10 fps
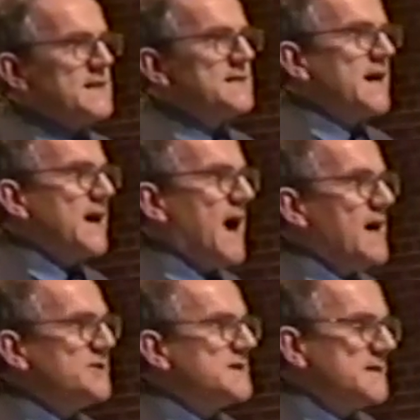
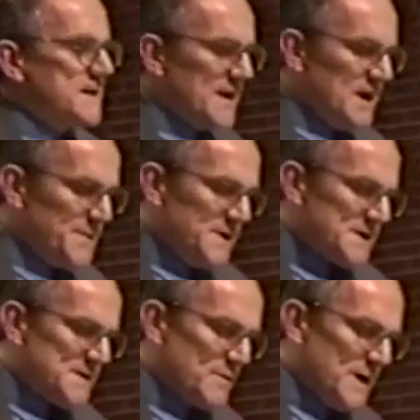Psychologist and
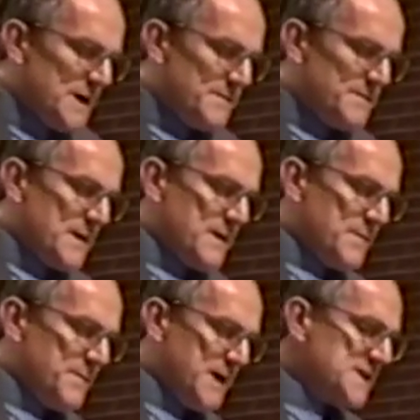therapist William
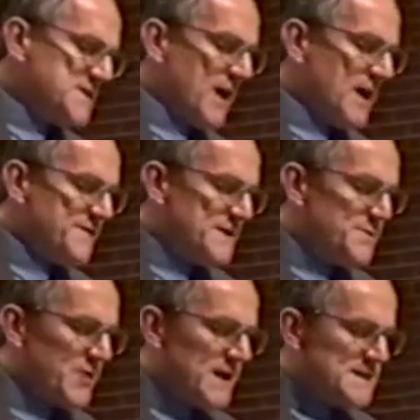Pinsoff
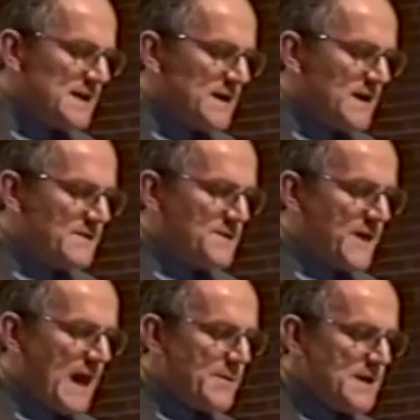is president of the
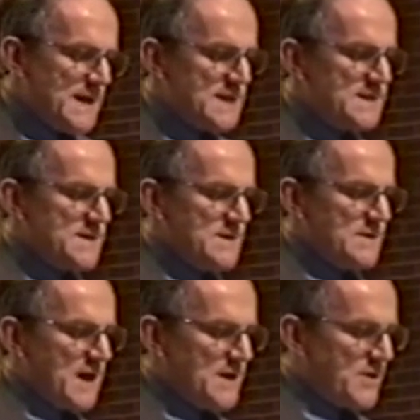Family
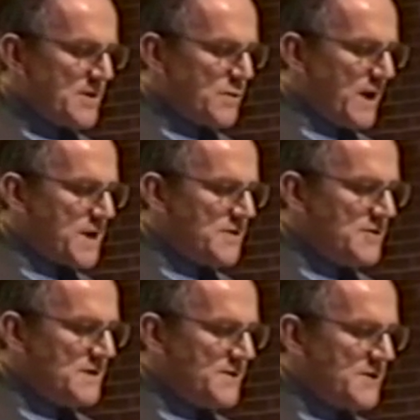Institute at
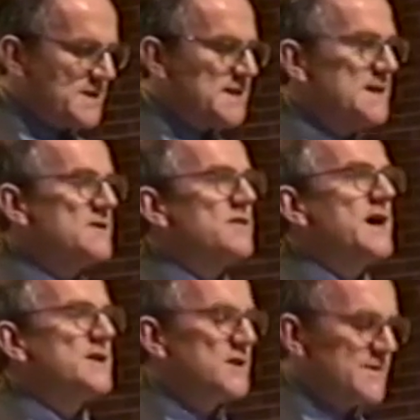Northwestern University and
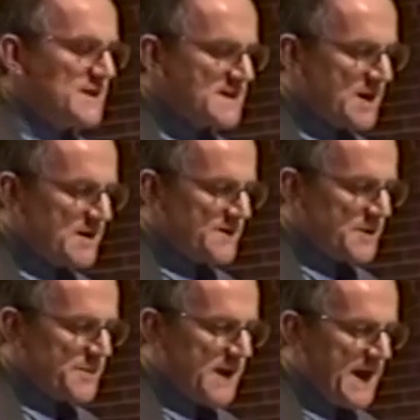director of its Center
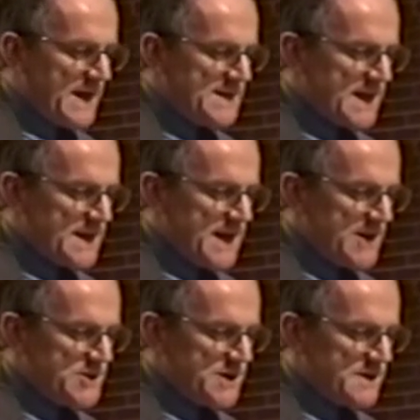for Applied
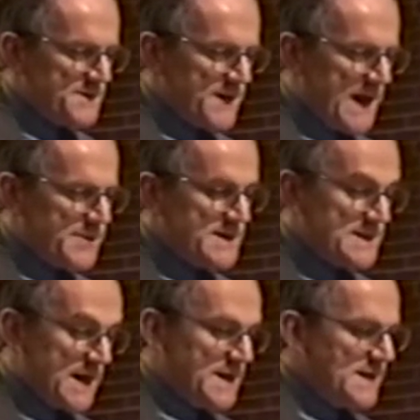Psychological and Family
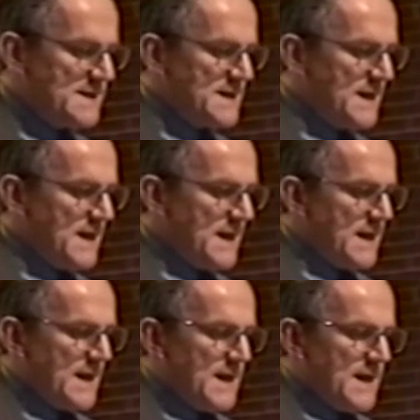Studies.
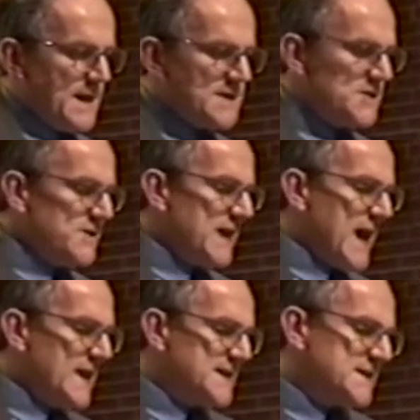His new
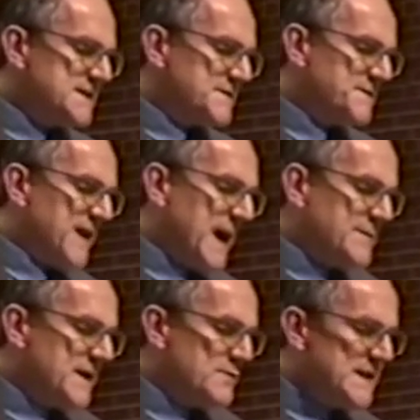analysis of
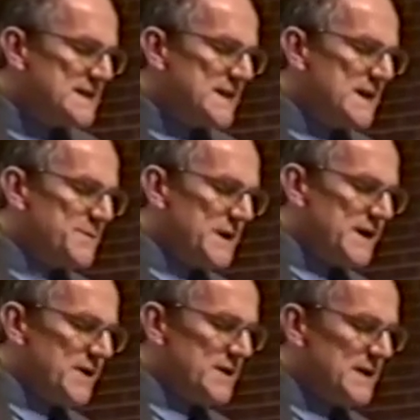family recently
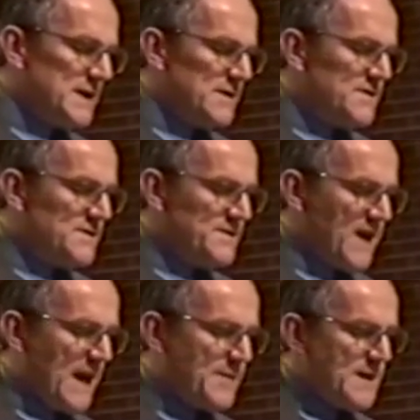appeared in the
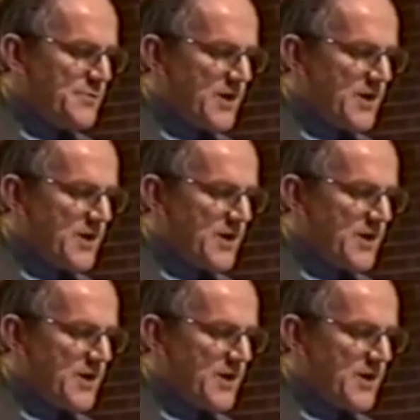Family